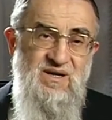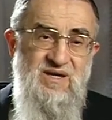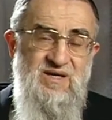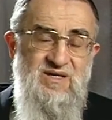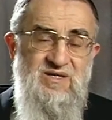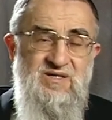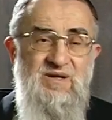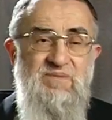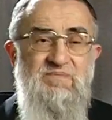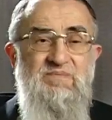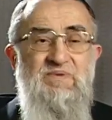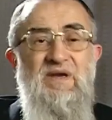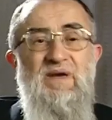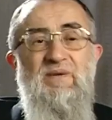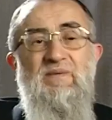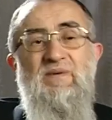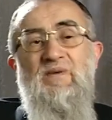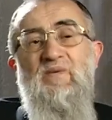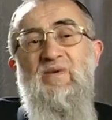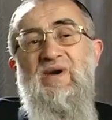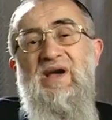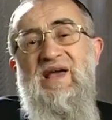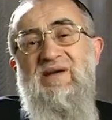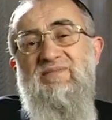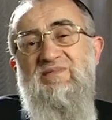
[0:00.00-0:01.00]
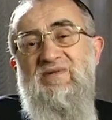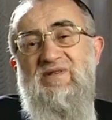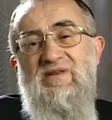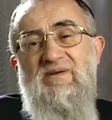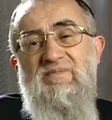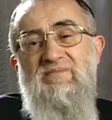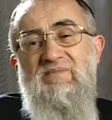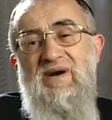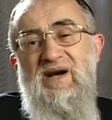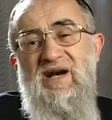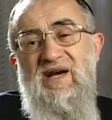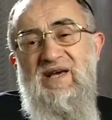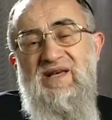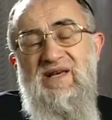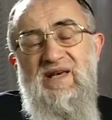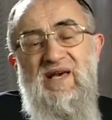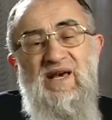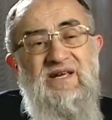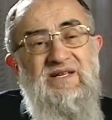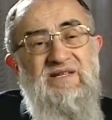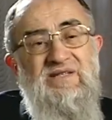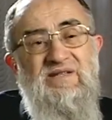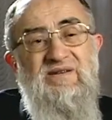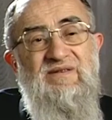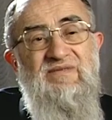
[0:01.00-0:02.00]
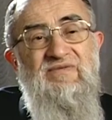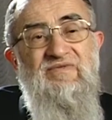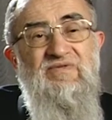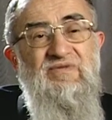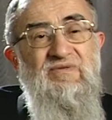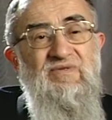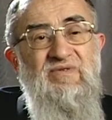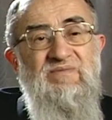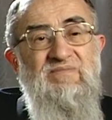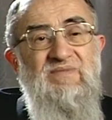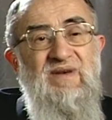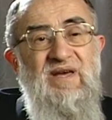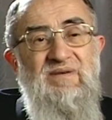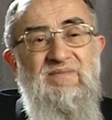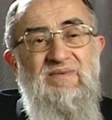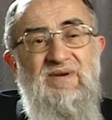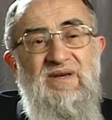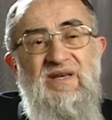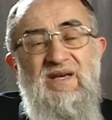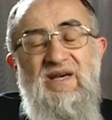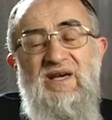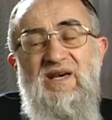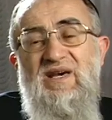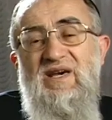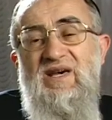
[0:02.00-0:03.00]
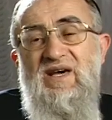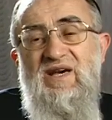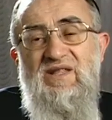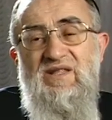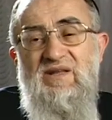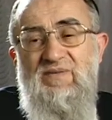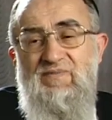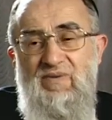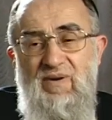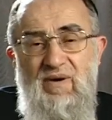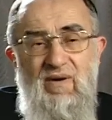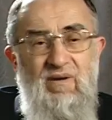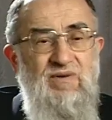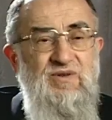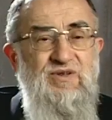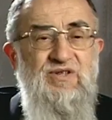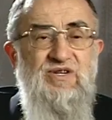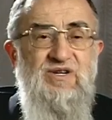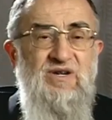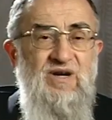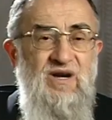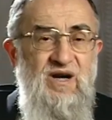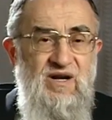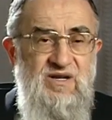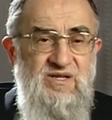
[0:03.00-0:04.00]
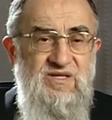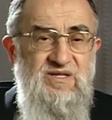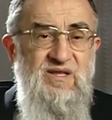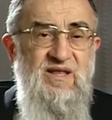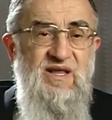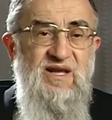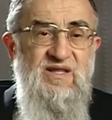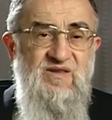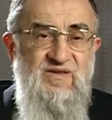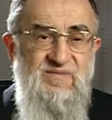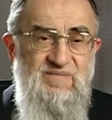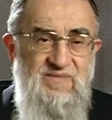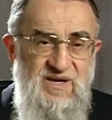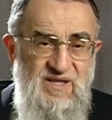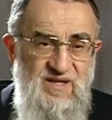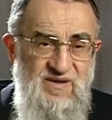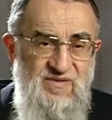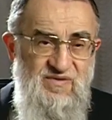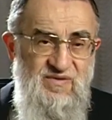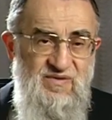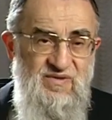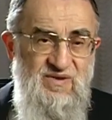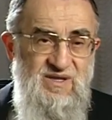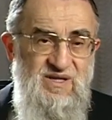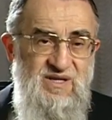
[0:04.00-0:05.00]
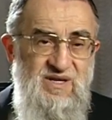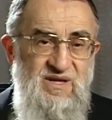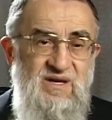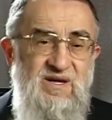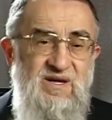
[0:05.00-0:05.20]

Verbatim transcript: So people were able to buy extra food maybe, and the Poles charged a lot of money for it.